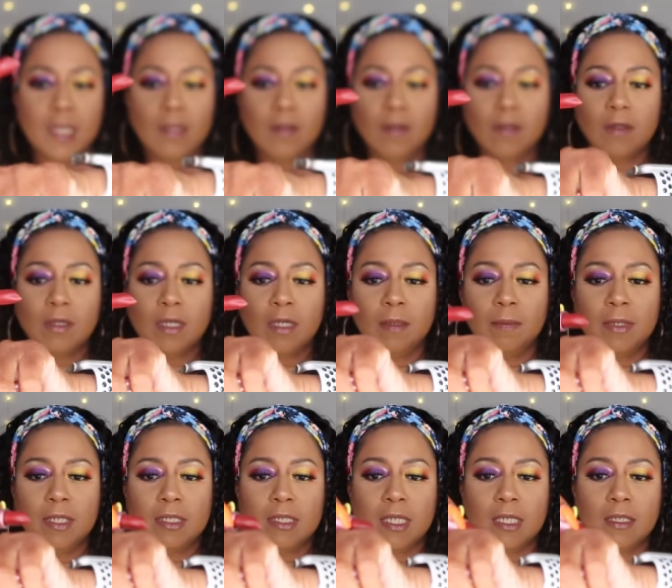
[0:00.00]
I don't know, it could
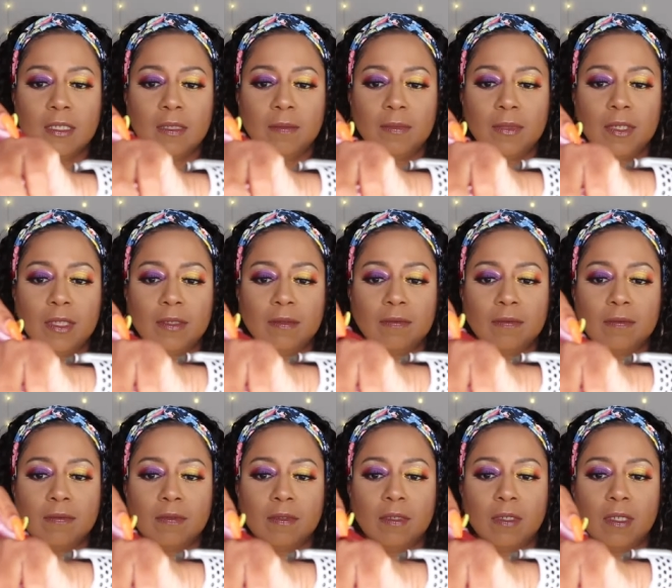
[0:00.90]
be tinted, but
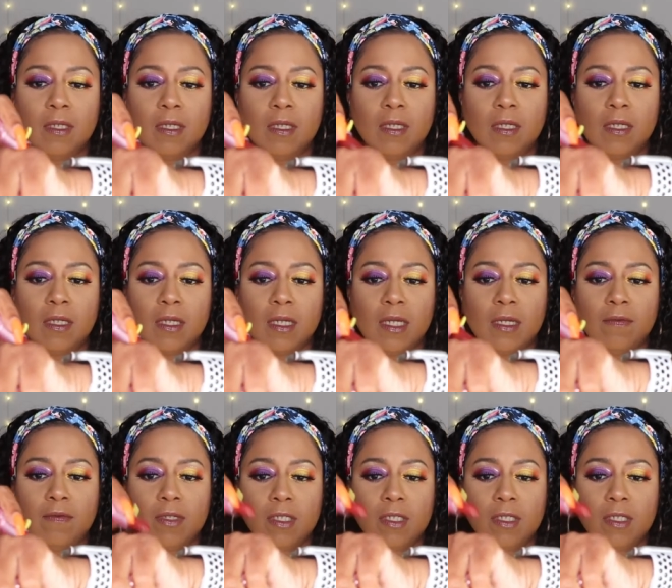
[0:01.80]
can't